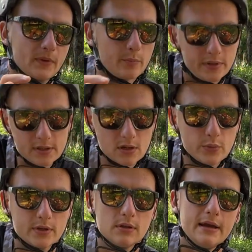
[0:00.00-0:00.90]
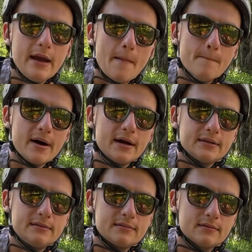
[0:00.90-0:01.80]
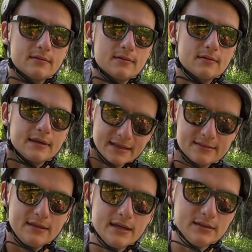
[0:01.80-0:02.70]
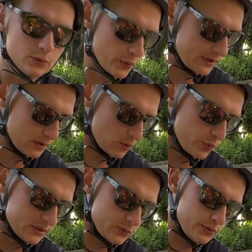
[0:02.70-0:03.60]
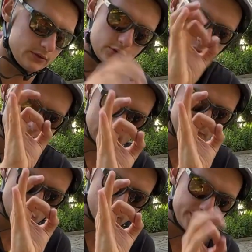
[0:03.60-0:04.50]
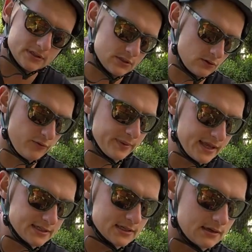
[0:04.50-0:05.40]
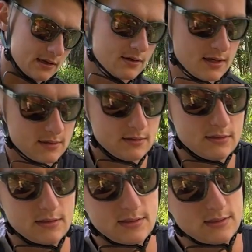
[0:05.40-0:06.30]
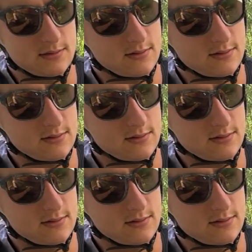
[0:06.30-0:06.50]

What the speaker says: bigger wheel, but at the end, when your wheels will turn into small pieces of plastic, yeah, that is